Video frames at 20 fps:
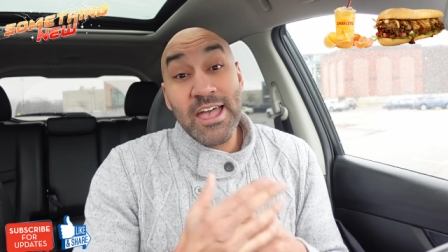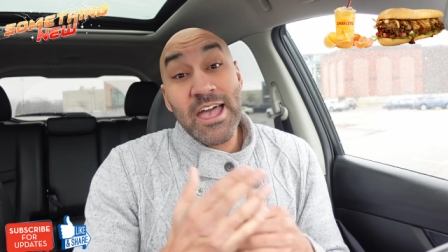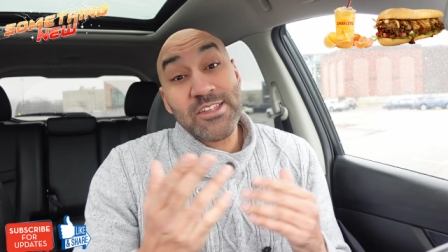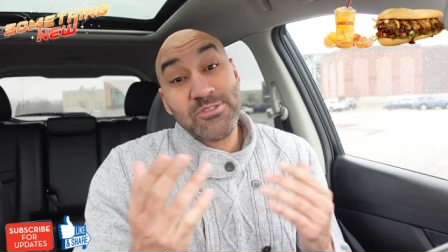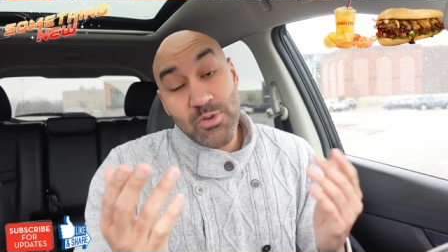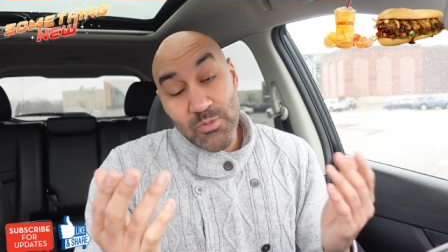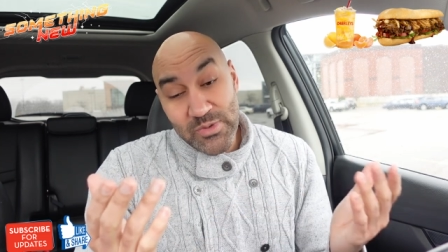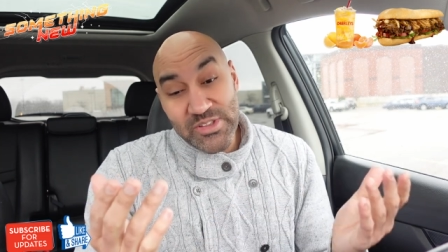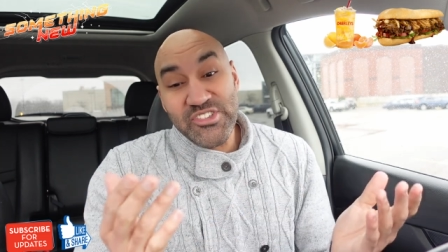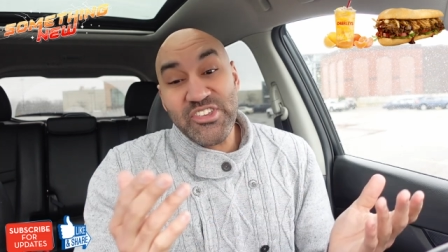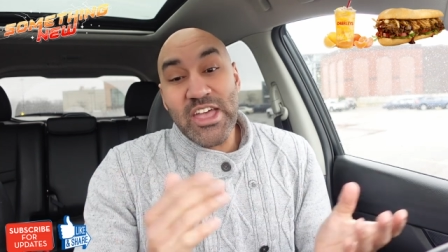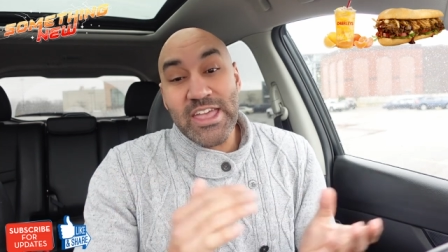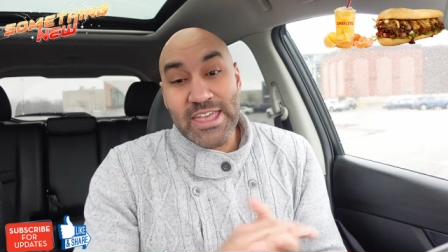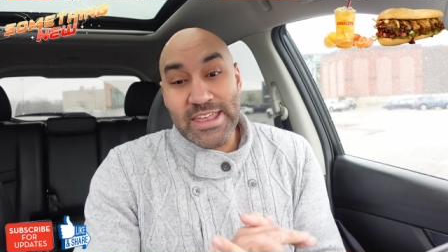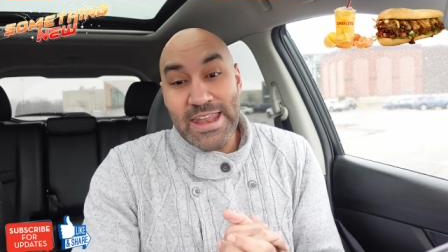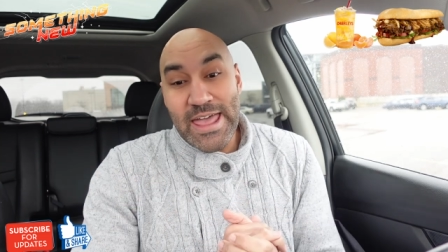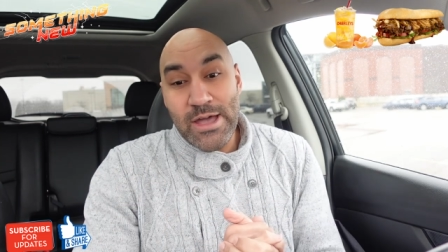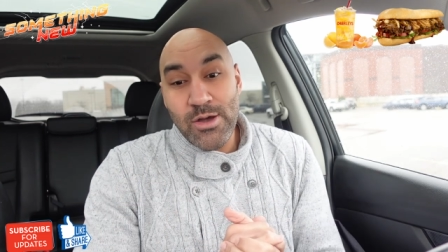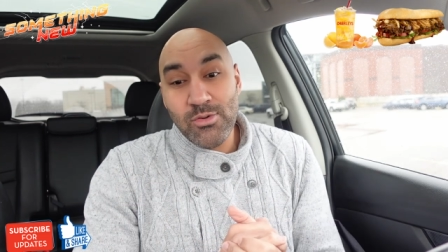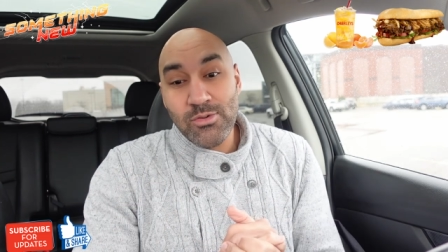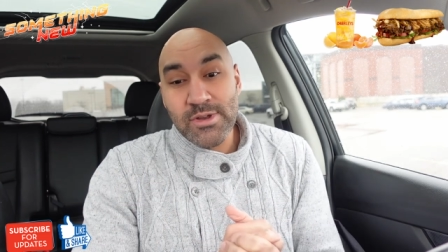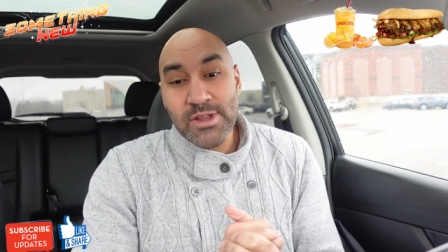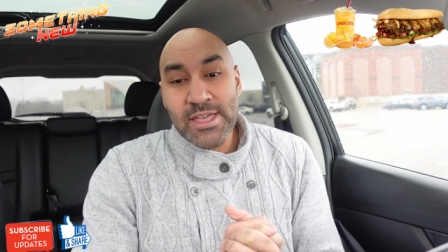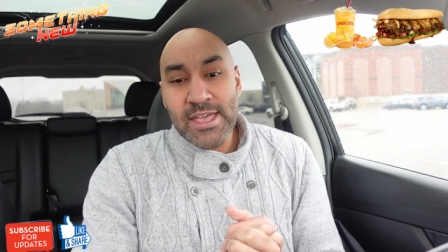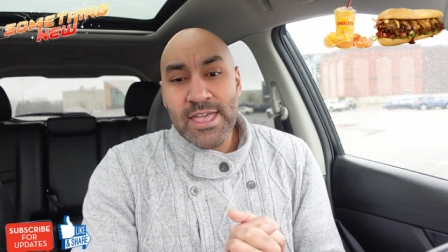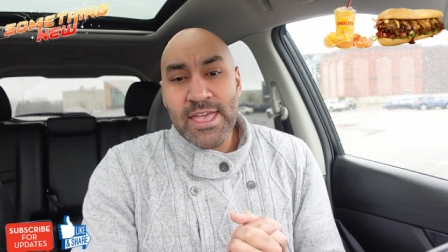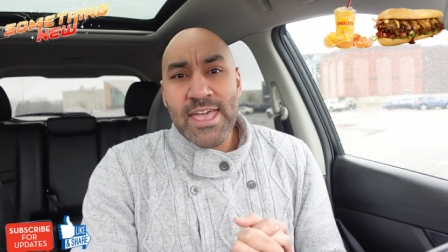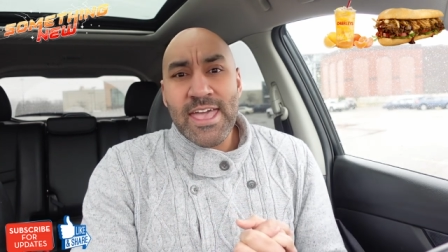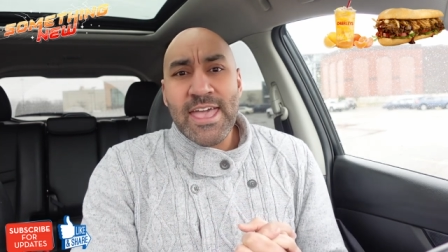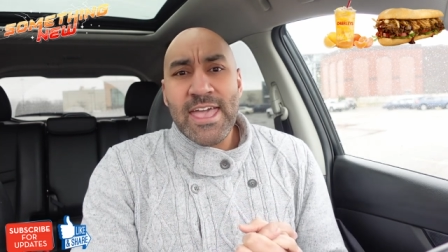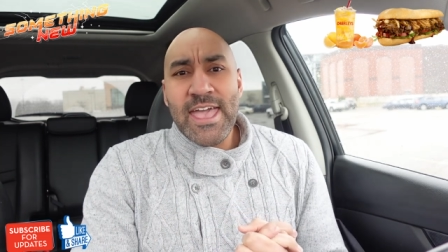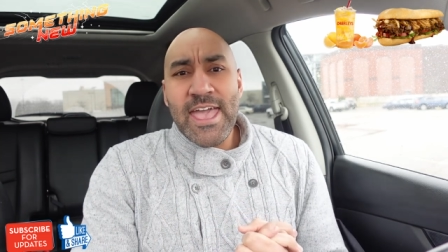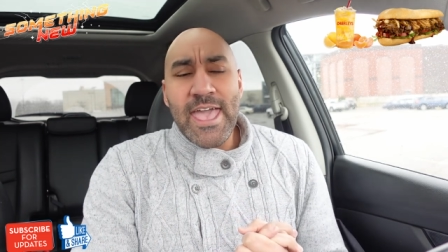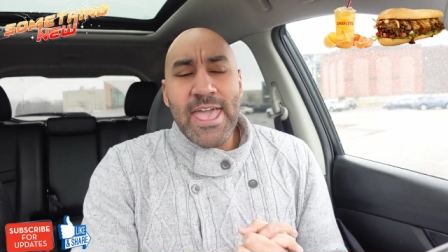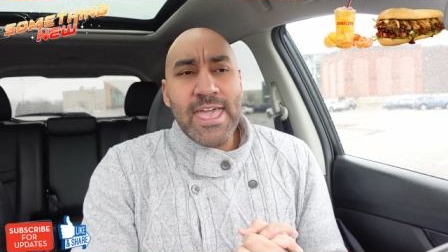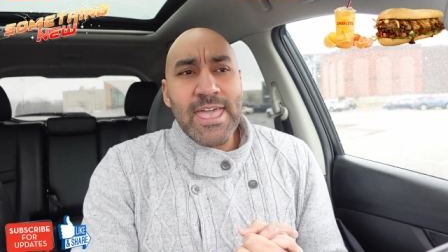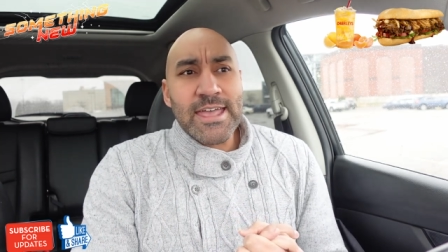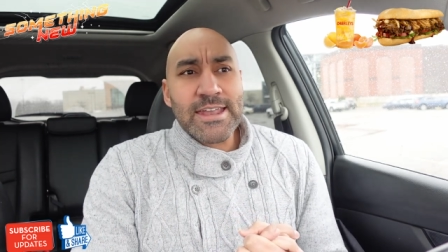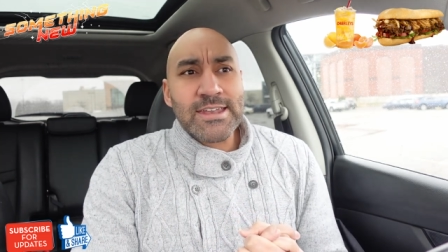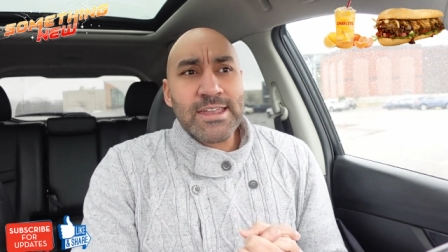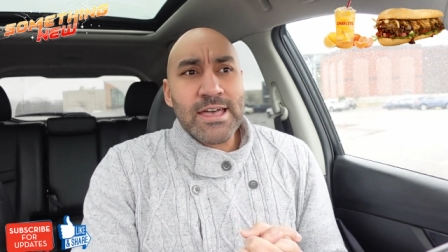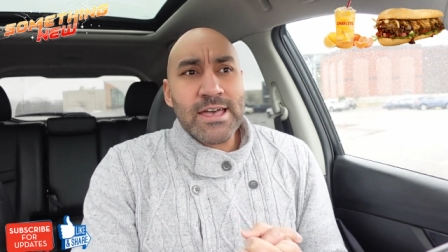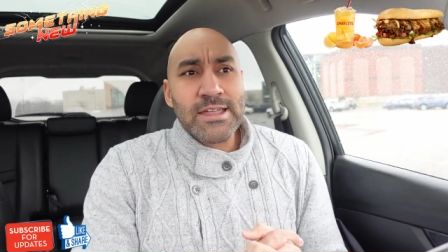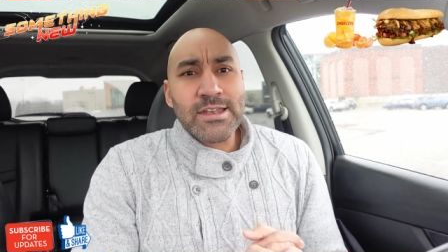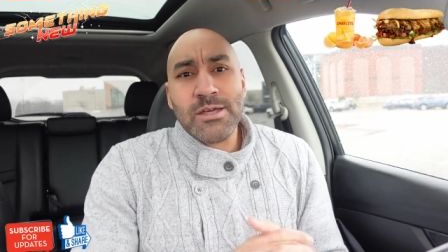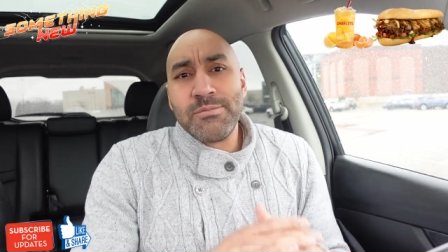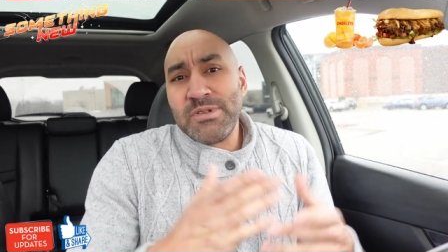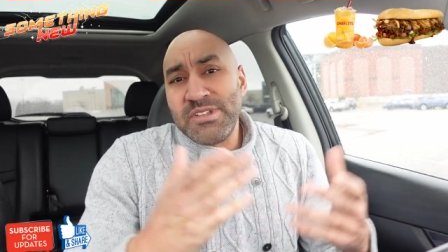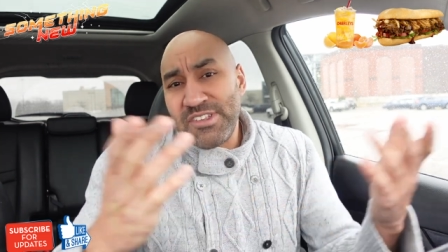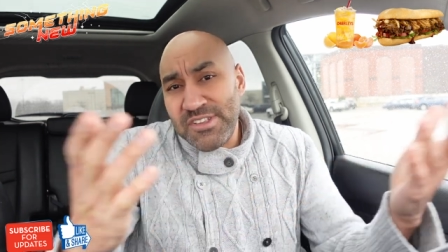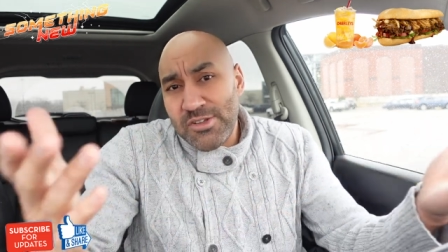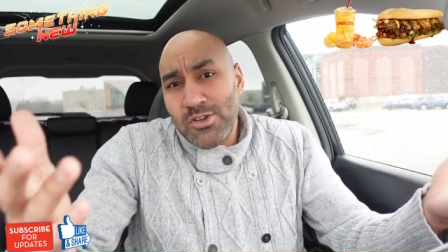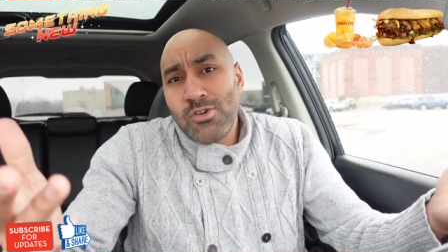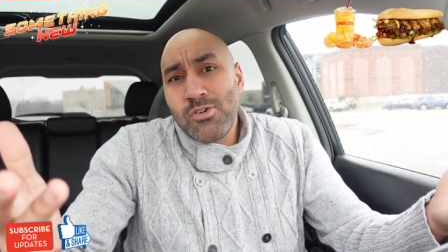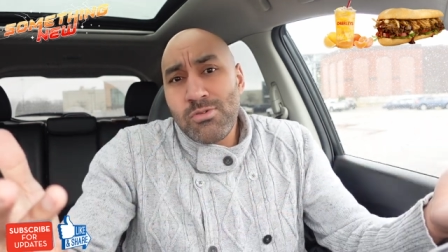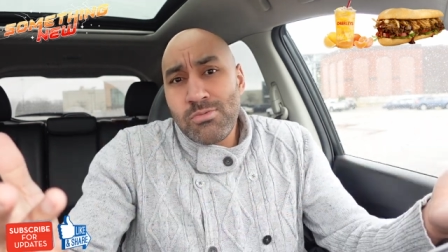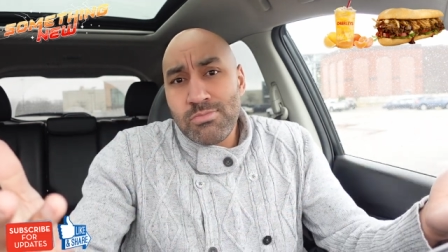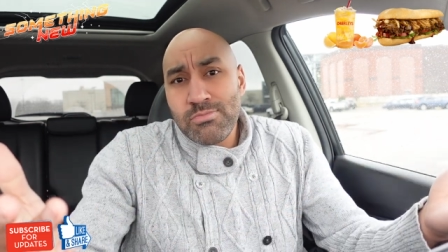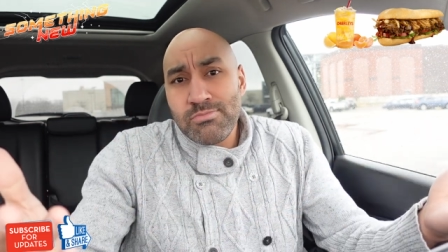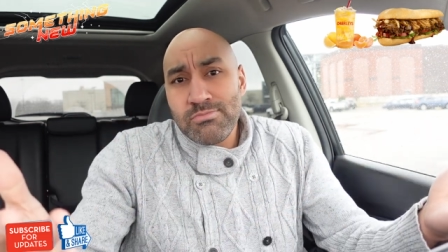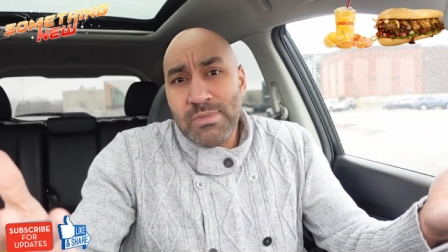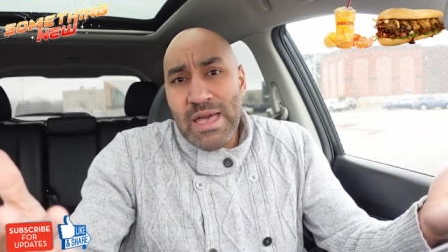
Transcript: That's what we checking out. And uh, number two,